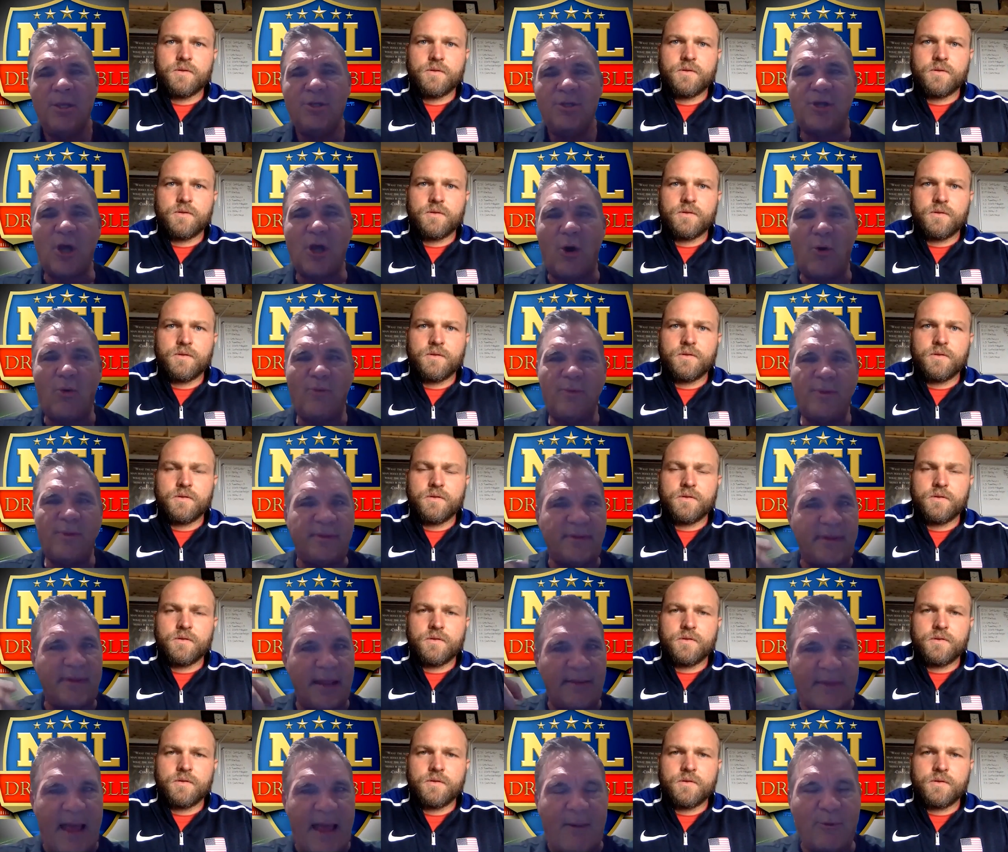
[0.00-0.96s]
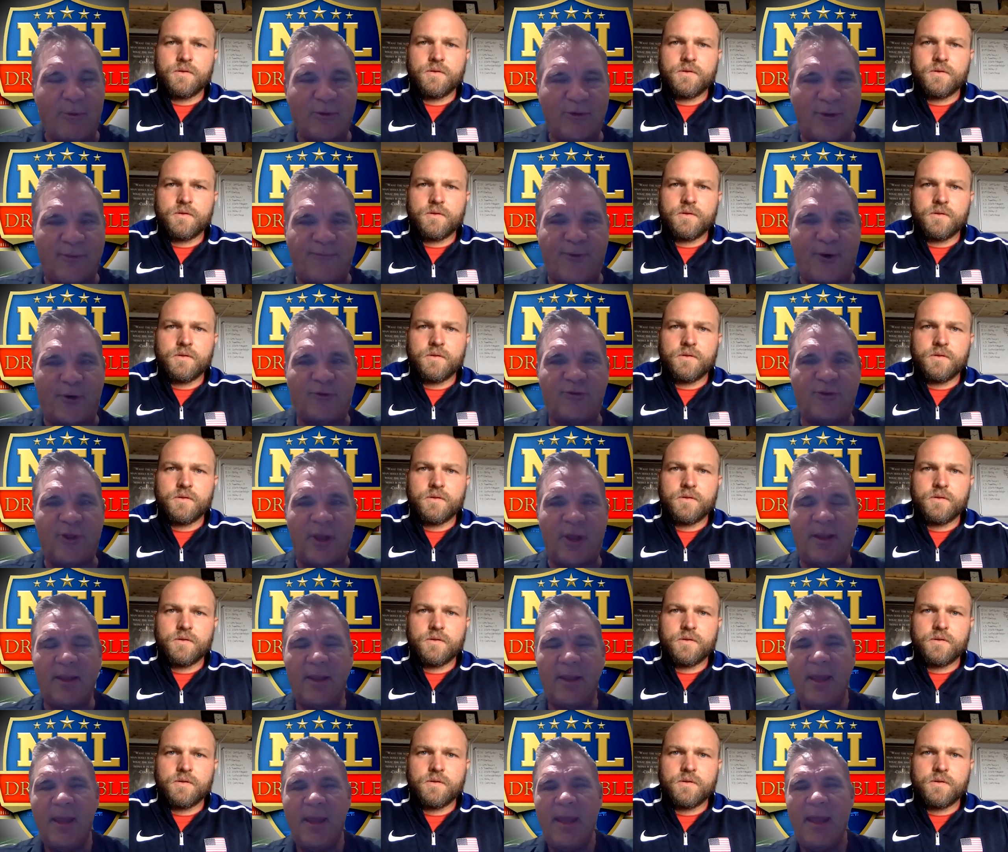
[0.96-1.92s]
Speaker 1: So that was the first
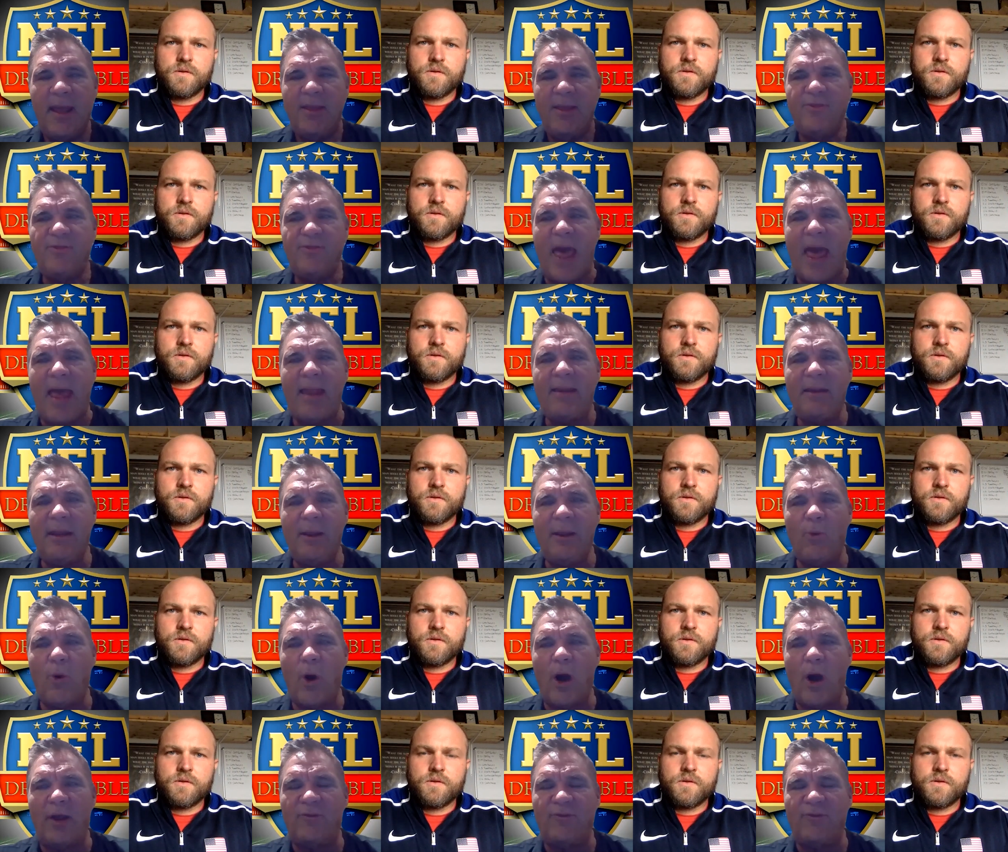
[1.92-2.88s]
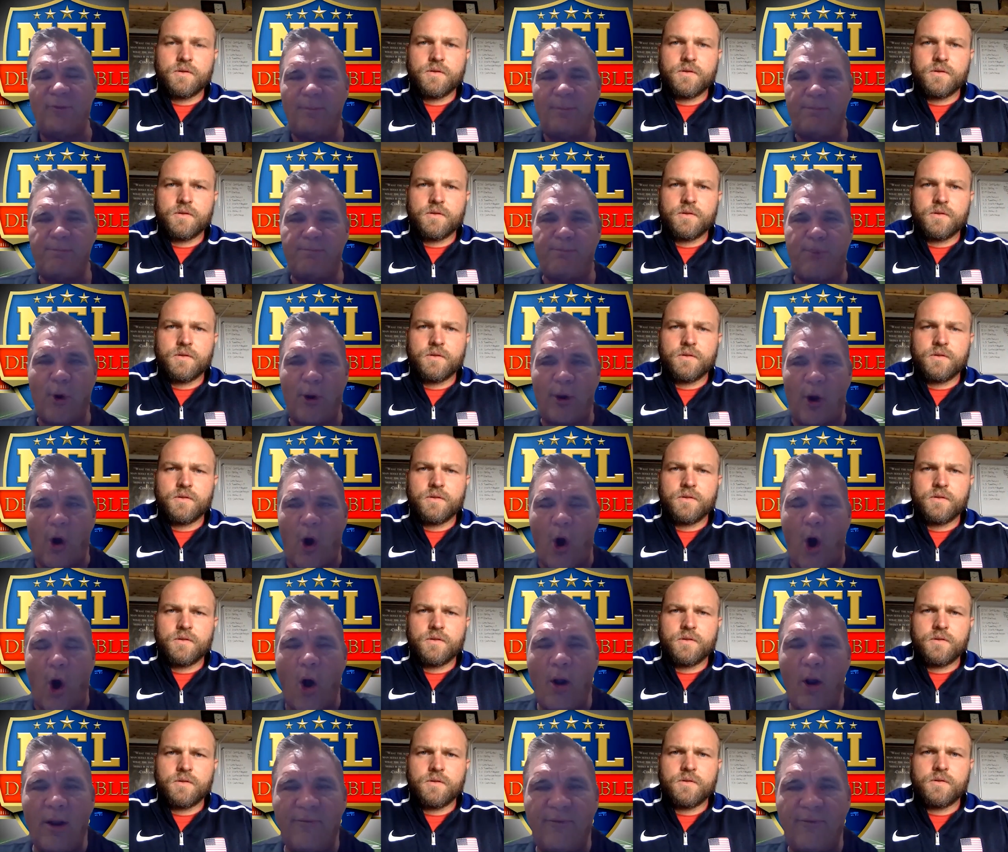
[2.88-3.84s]
thing. Then it was put
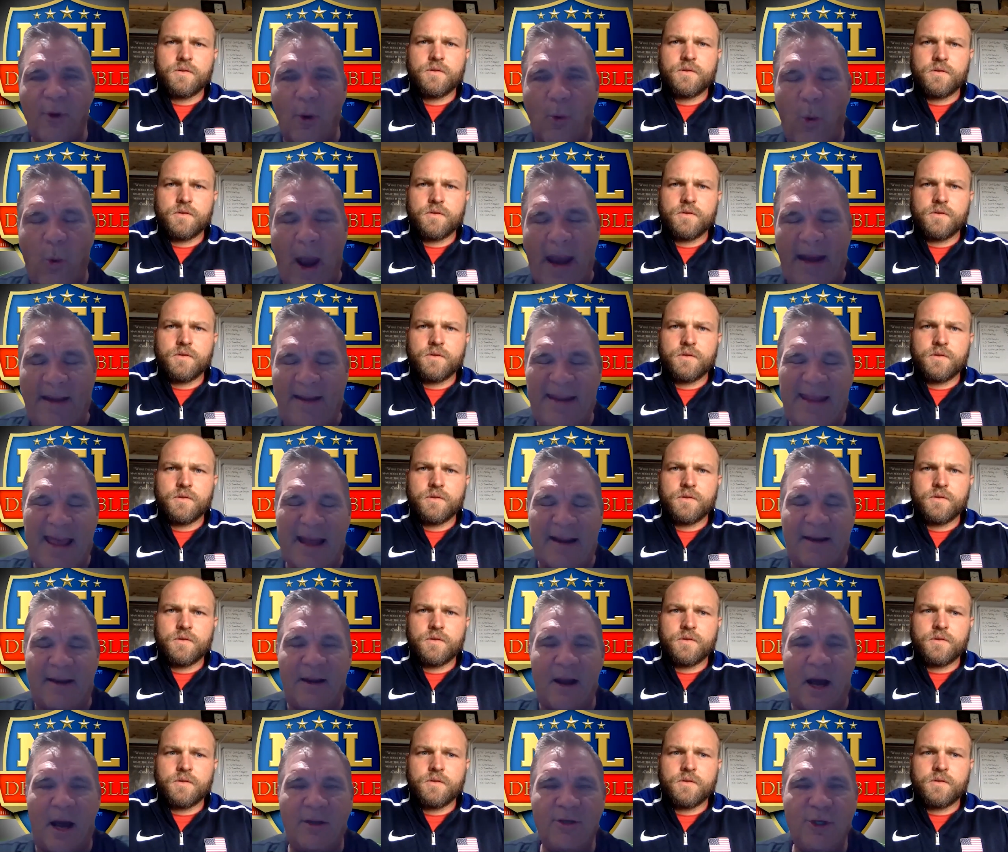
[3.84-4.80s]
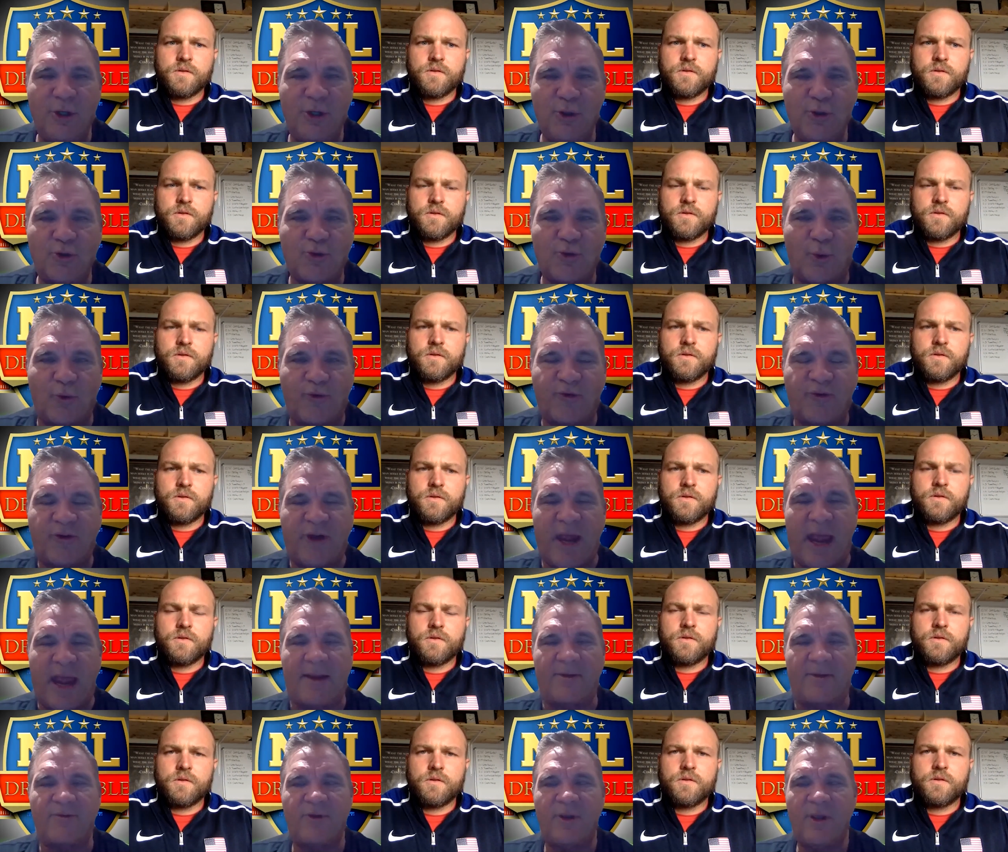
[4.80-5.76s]
all of the weight. He had an unusual
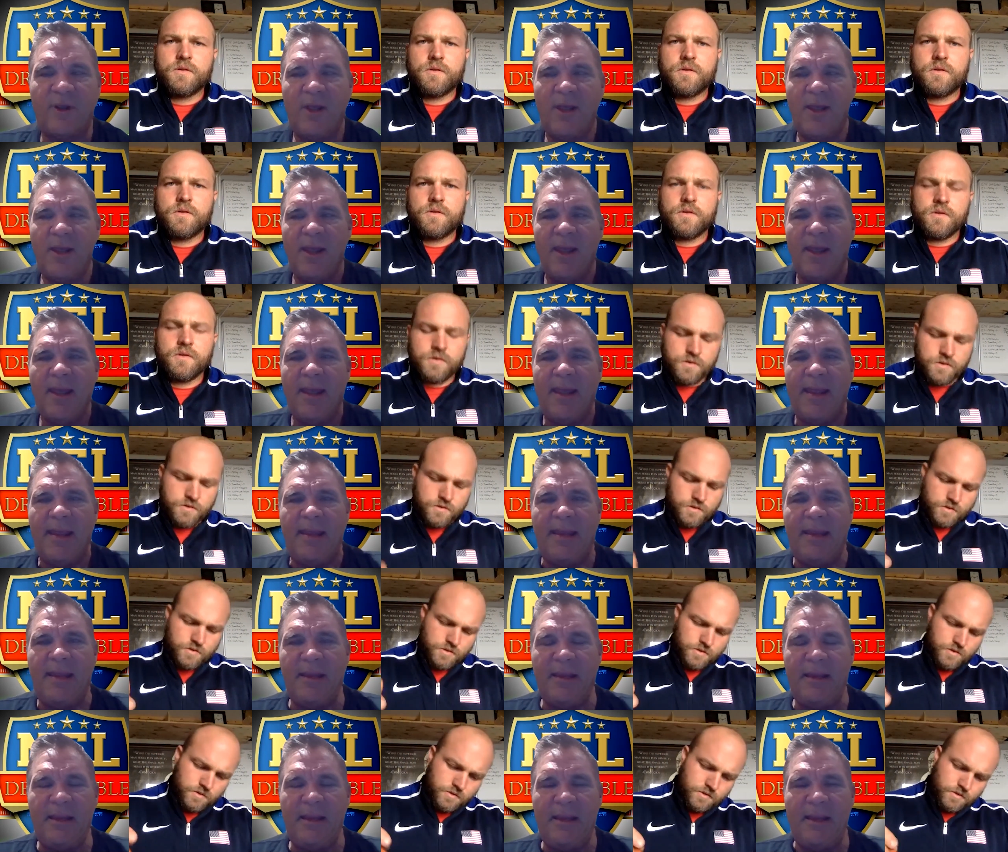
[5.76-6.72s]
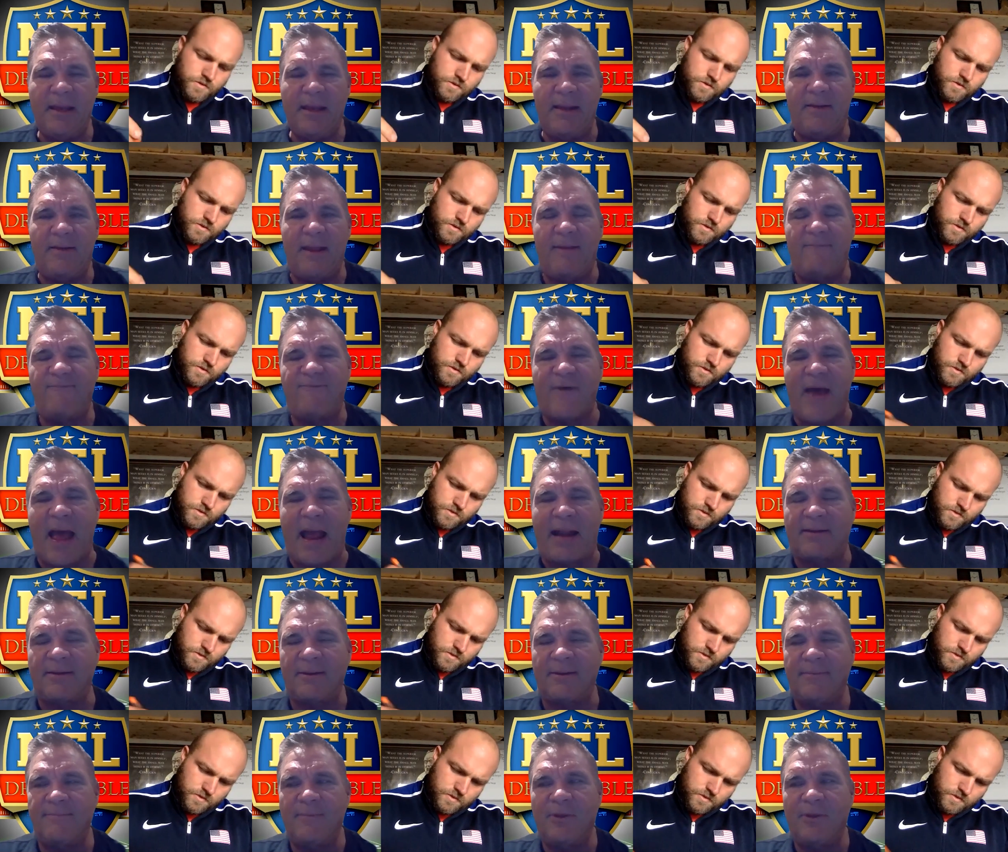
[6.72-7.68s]
stance. He, and in
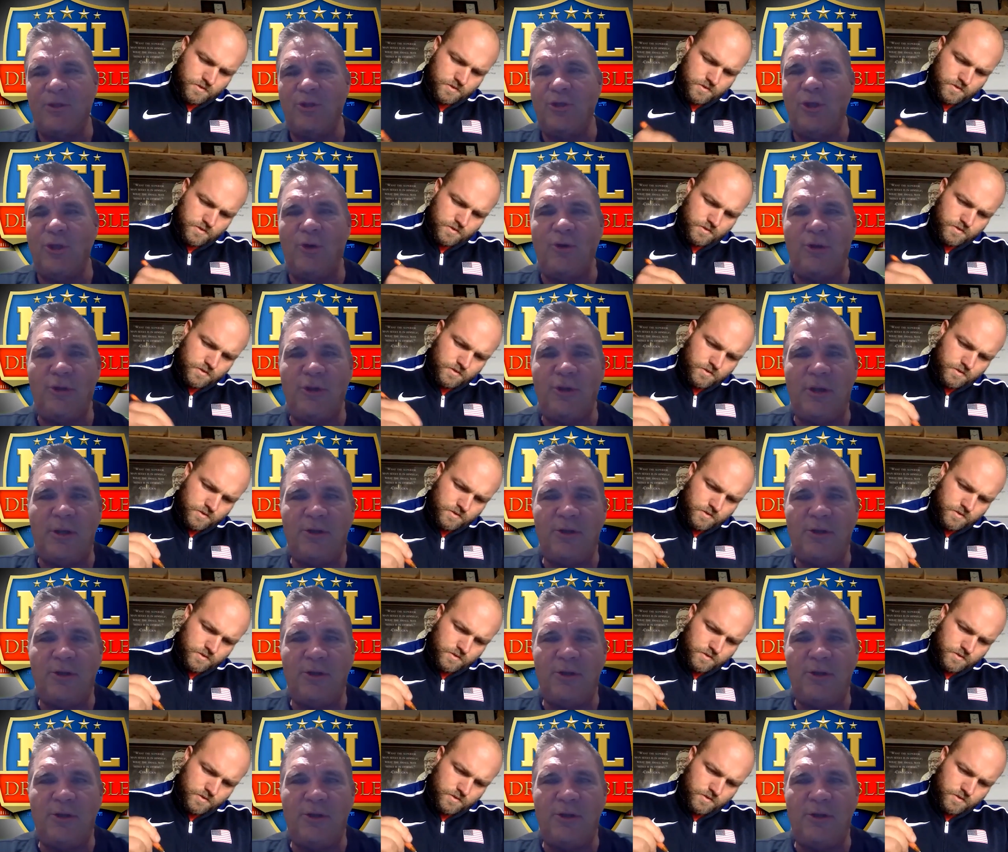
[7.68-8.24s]
fact, you